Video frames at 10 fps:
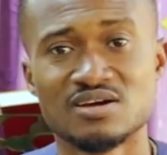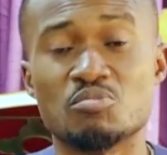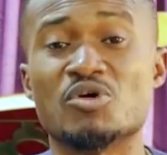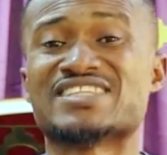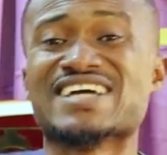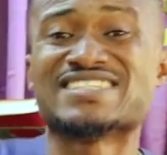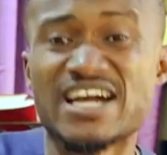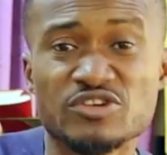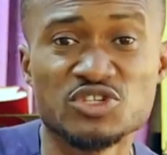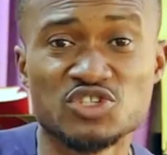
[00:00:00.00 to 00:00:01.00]
But I
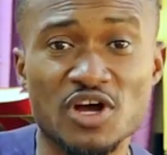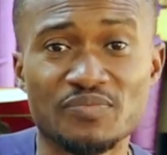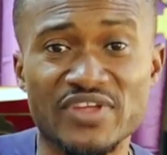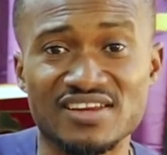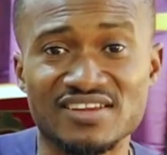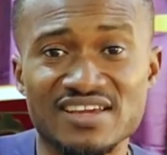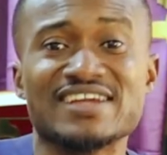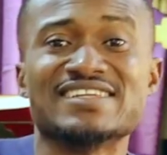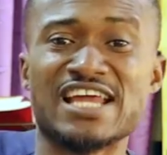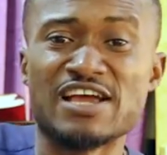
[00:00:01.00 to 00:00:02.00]
tell you something.
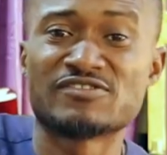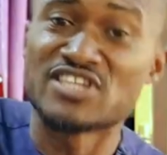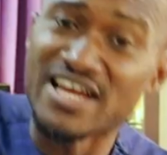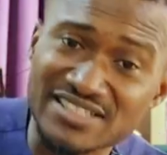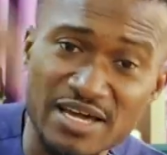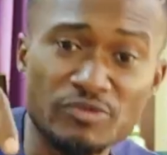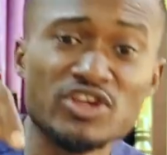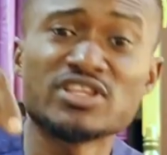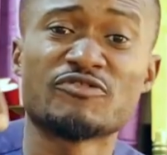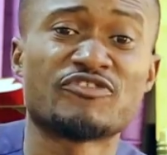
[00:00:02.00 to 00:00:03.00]
They said they
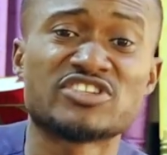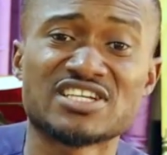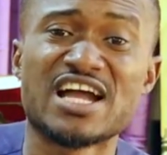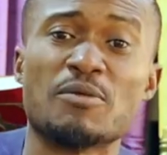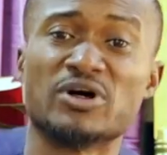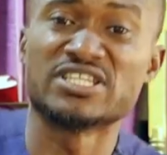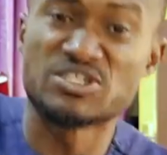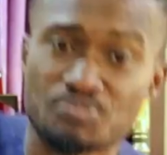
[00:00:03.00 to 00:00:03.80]
did the physical, but the